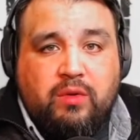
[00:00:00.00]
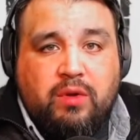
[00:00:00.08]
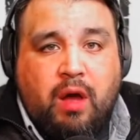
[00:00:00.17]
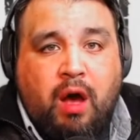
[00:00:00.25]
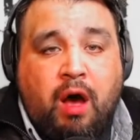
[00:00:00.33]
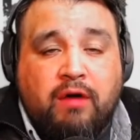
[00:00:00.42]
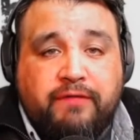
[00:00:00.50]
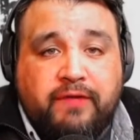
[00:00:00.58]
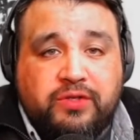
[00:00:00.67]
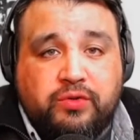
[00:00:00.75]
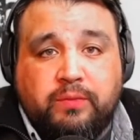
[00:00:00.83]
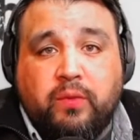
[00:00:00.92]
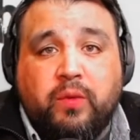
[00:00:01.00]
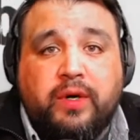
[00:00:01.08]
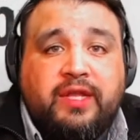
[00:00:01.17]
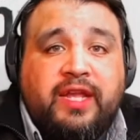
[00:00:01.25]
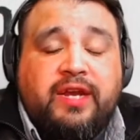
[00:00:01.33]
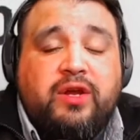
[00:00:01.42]
offense
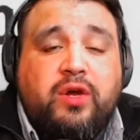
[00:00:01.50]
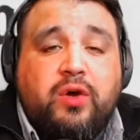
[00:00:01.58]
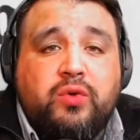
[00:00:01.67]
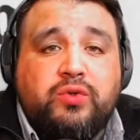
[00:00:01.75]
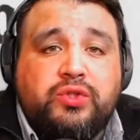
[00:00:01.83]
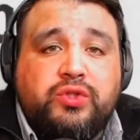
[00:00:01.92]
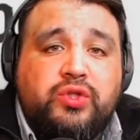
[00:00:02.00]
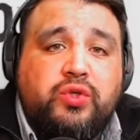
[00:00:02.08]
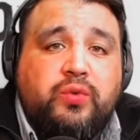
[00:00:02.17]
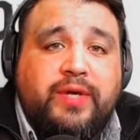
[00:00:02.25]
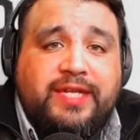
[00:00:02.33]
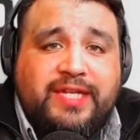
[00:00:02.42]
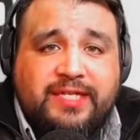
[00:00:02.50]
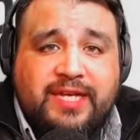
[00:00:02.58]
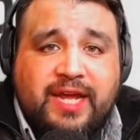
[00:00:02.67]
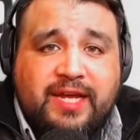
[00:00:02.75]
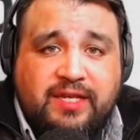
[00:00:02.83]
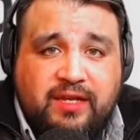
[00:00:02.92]
report then goes to a
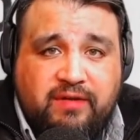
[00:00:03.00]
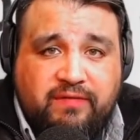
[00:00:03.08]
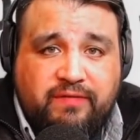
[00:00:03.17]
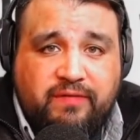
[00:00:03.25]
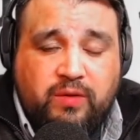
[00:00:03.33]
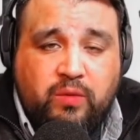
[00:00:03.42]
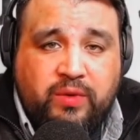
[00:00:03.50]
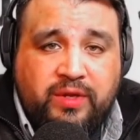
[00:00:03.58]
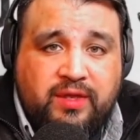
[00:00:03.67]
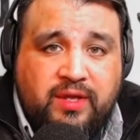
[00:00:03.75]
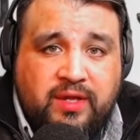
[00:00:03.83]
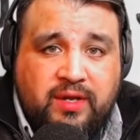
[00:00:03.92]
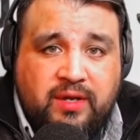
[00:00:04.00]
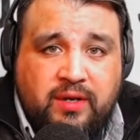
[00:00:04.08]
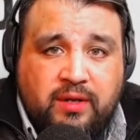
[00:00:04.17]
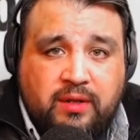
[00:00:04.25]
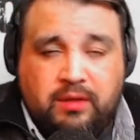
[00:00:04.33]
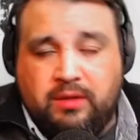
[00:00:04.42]
detective within
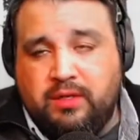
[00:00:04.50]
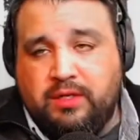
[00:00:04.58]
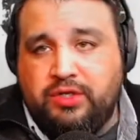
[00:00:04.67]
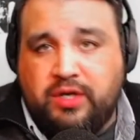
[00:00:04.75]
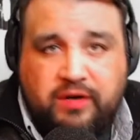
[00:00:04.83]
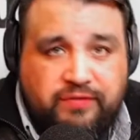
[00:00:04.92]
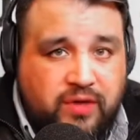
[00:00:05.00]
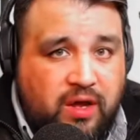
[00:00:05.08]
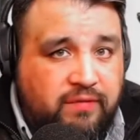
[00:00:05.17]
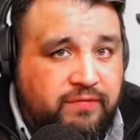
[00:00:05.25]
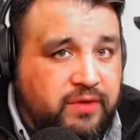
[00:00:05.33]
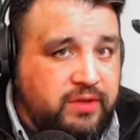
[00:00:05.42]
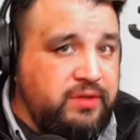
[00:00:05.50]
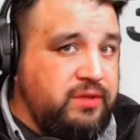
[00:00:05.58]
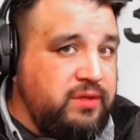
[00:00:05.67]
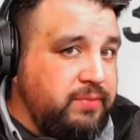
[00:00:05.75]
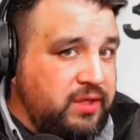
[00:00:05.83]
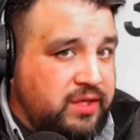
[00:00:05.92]
the sheriff's office,
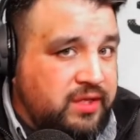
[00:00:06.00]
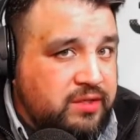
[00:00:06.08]
the police